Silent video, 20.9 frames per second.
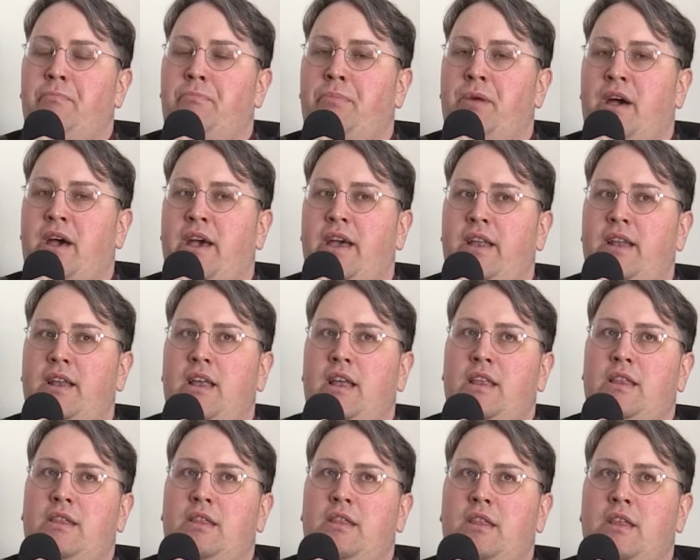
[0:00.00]
but
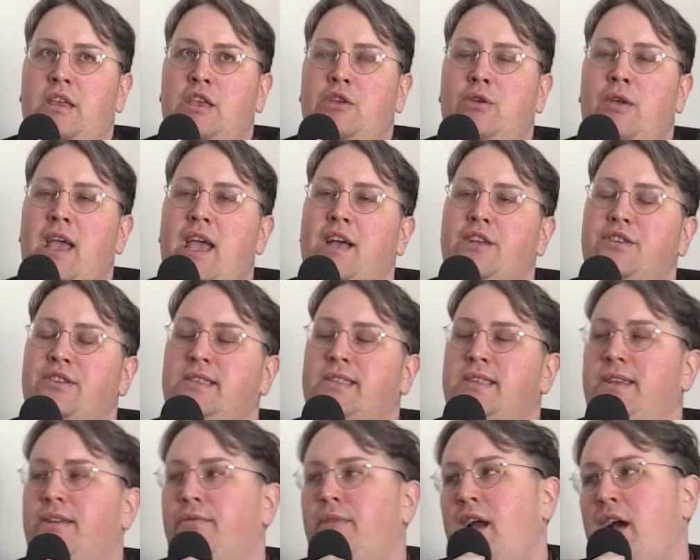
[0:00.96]
you can't just
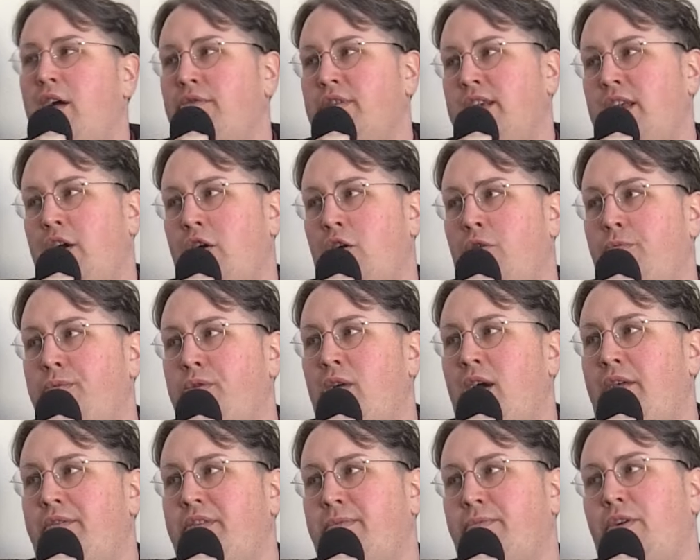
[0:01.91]
sit around and hope. You
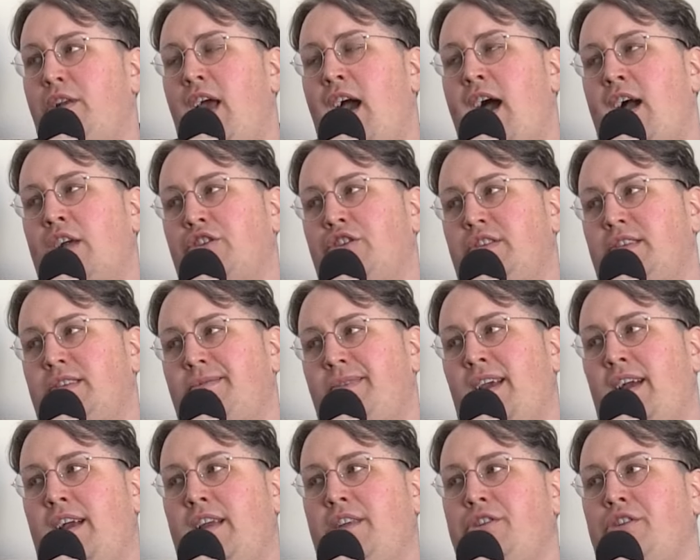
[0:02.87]
have to put actions
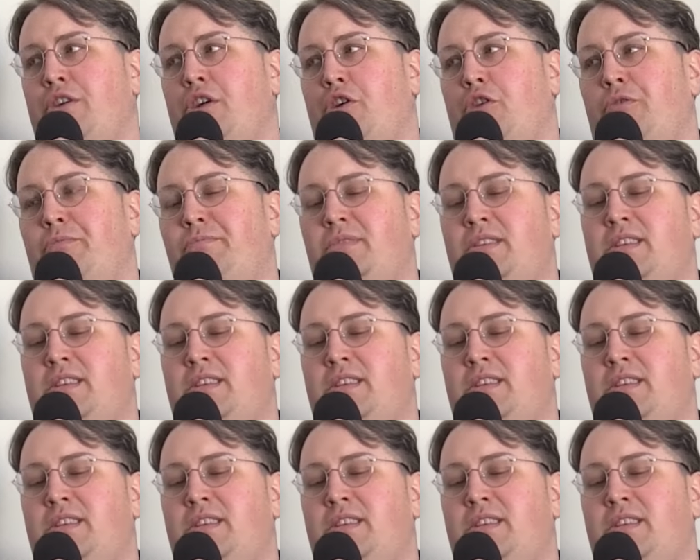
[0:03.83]
behind your hope.